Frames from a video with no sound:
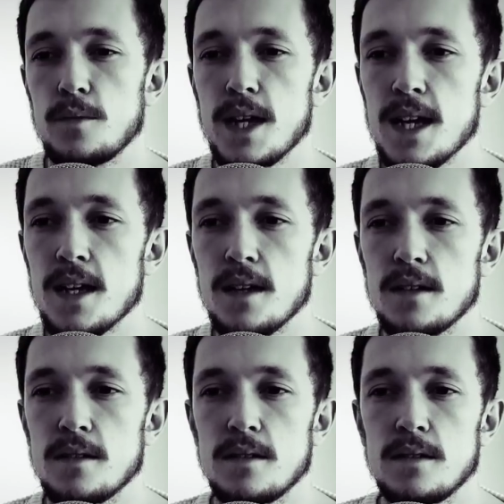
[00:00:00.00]
we eat,
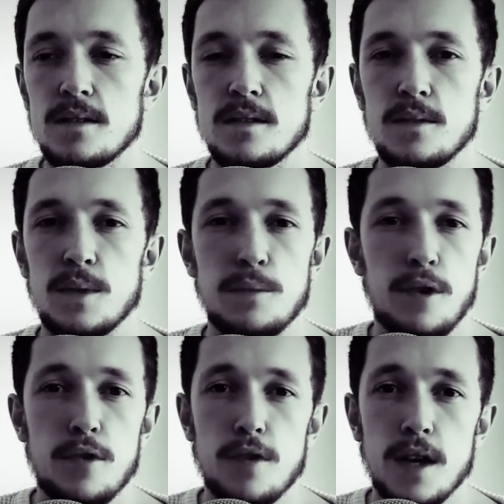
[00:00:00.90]
we
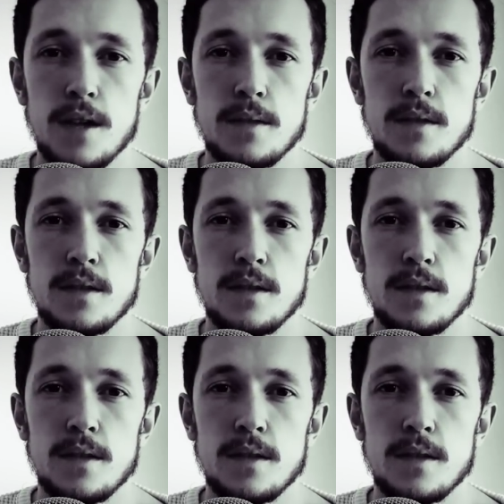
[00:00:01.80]
procreate,